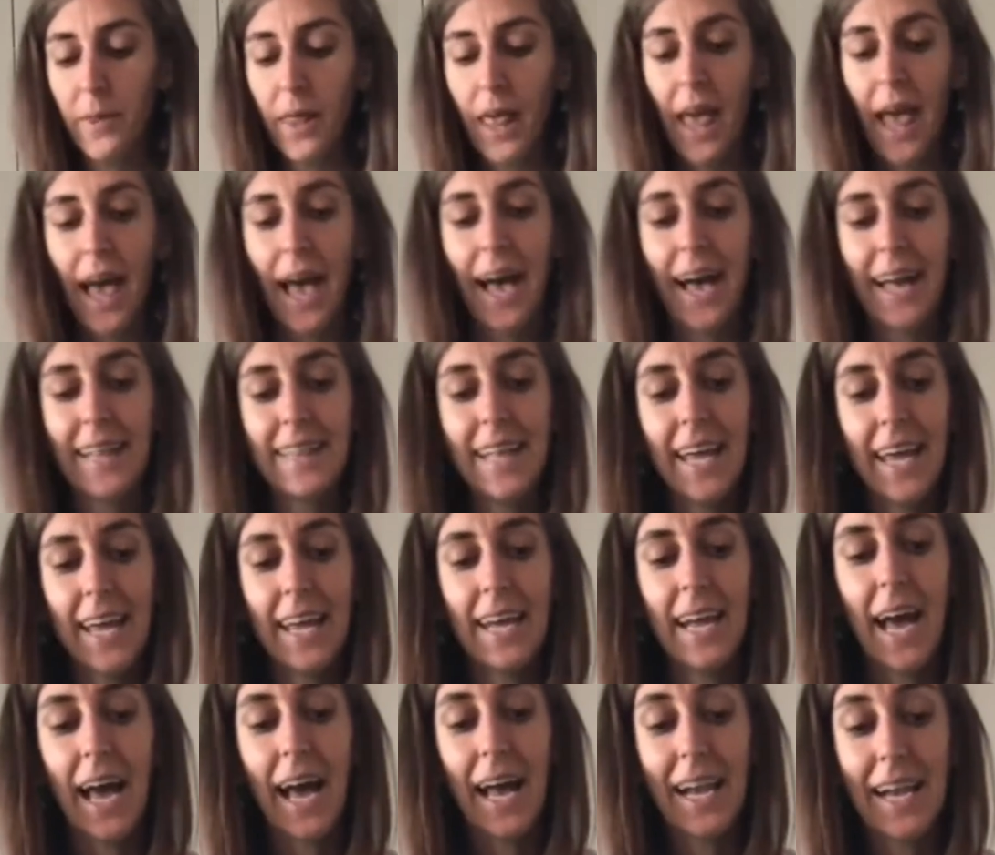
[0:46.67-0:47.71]
And then
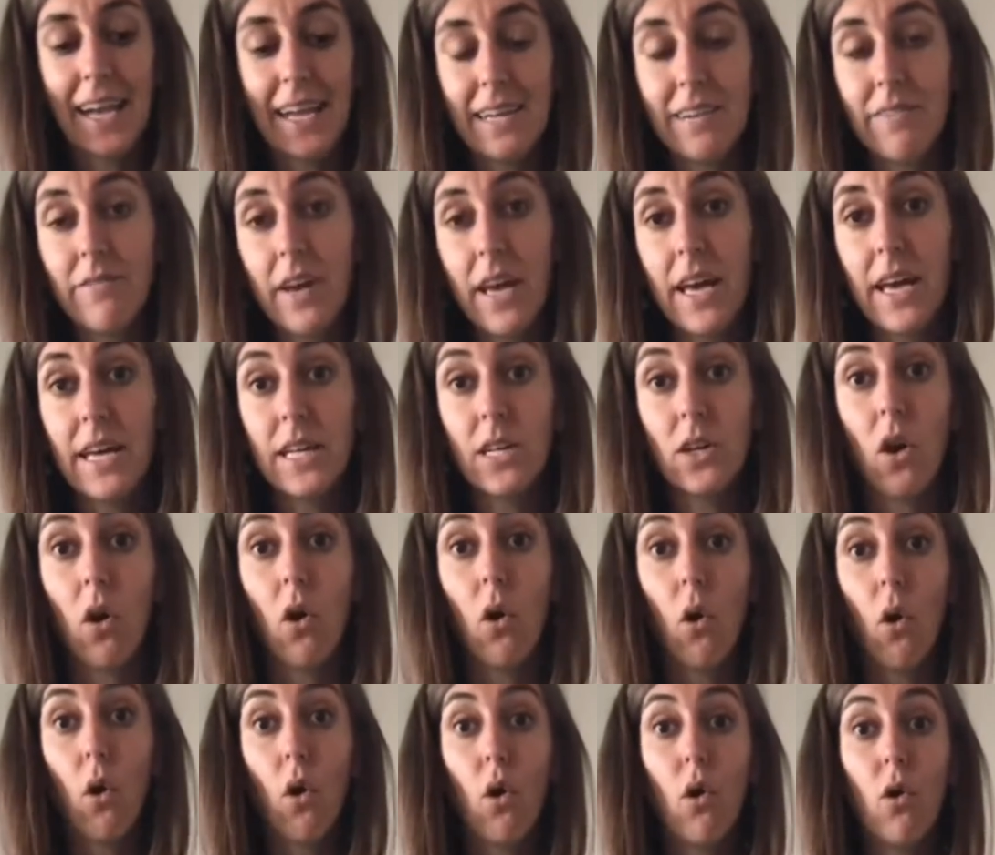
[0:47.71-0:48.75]
a little bit
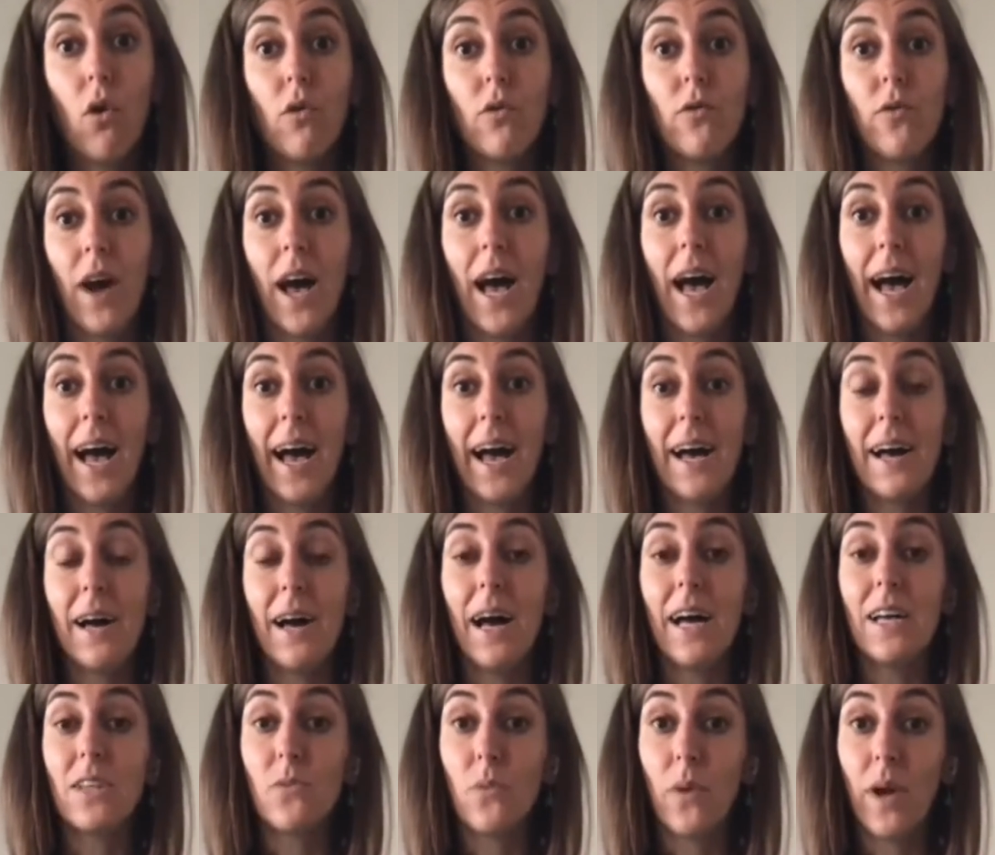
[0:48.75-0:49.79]
of
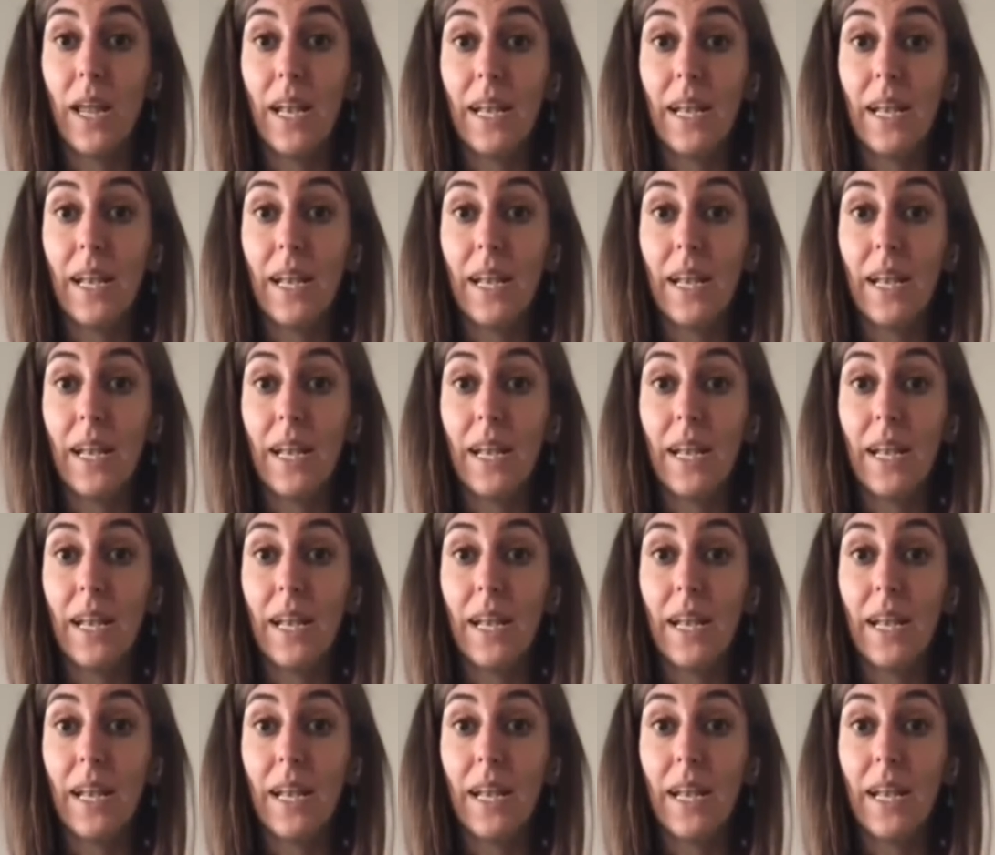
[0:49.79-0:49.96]
as well